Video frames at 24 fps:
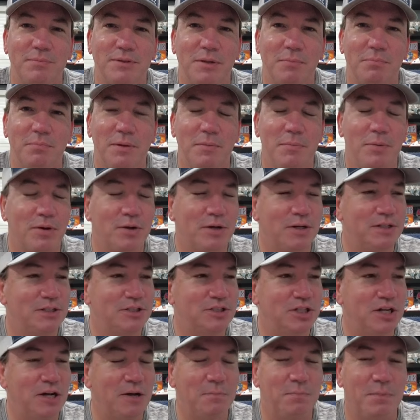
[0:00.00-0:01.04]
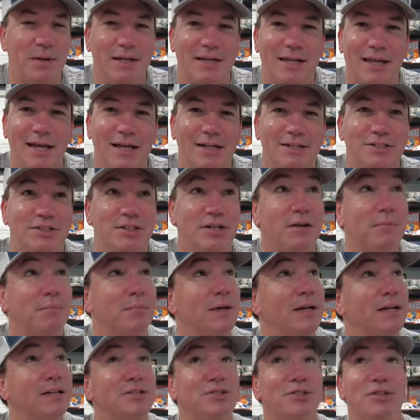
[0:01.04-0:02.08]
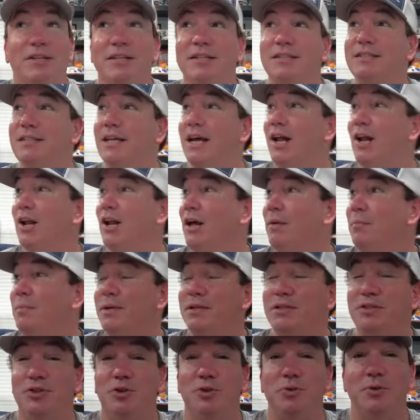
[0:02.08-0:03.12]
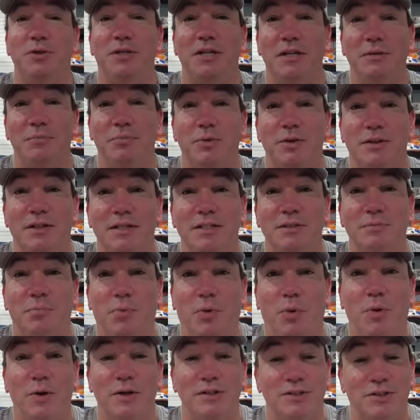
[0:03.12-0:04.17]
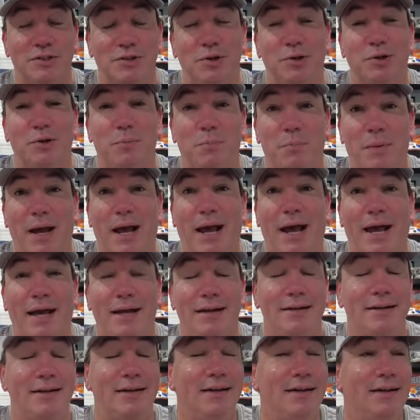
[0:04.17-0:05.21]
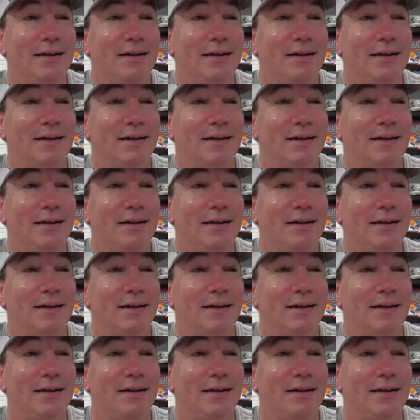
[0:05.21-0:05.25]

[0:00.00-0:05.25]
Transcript: Some people are going to jump. I can't jump, man. As you can tell, I'm in too deep with these boys, good or bad.